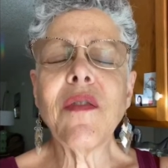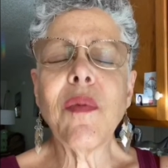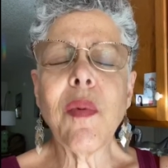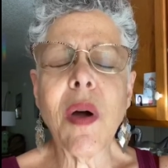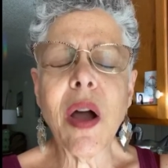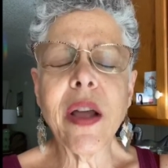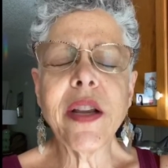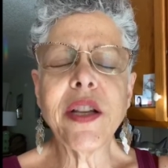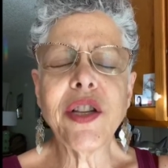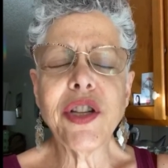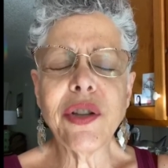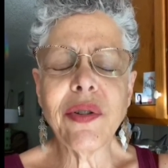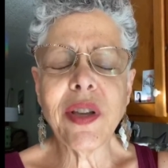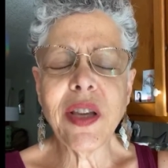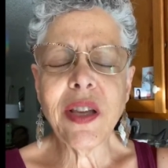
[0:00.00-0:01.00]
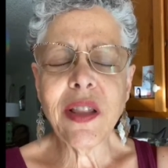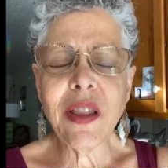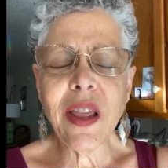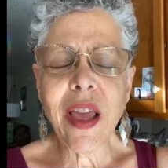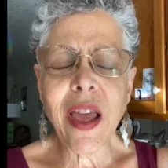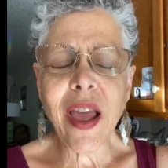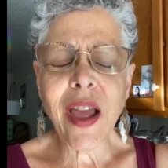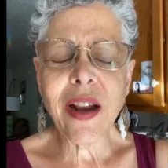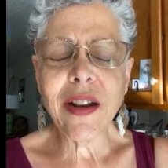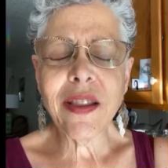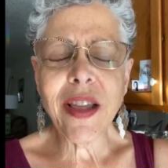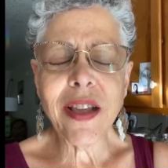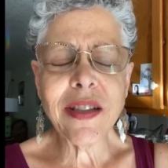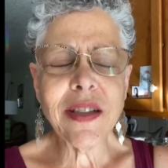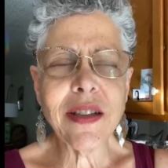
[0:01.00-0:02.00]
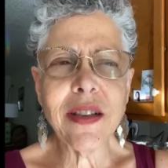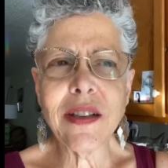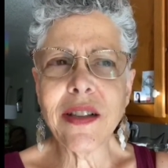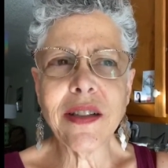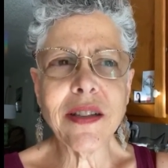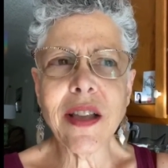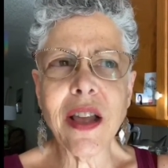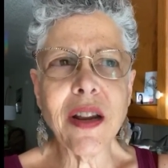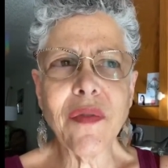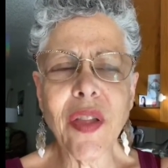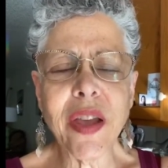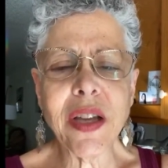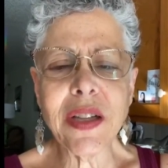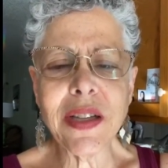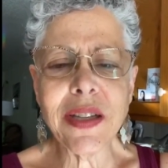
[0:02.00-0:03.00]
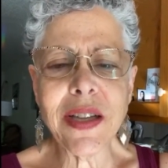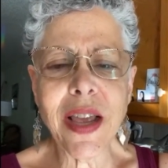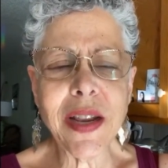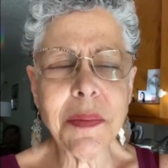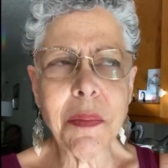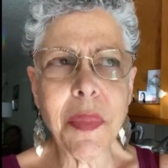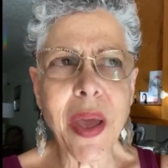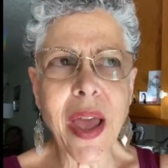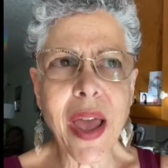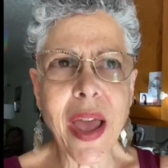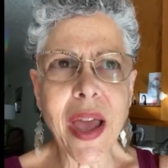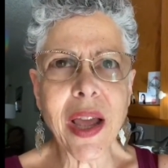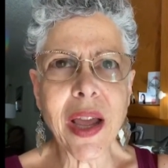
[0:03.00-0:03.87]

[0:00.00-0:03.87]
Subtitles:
why did you eat that? That's kind of like a setback.